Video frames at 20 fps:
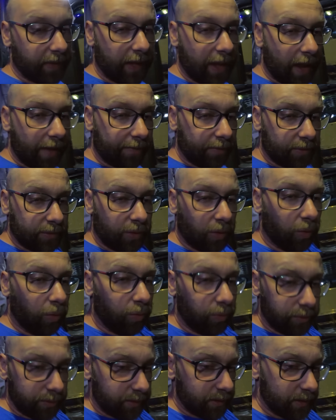they have those
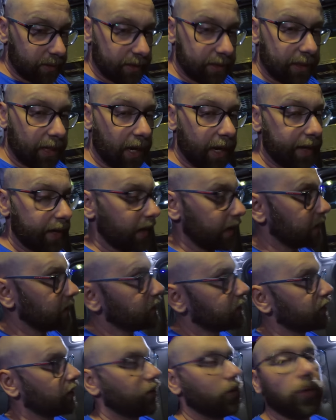holes in the side. I
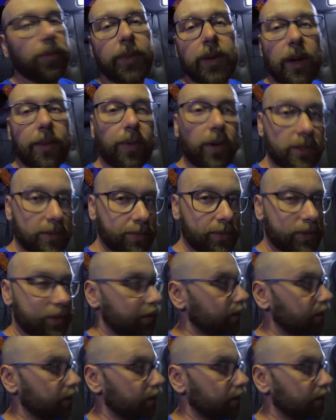can screw them in. I brought some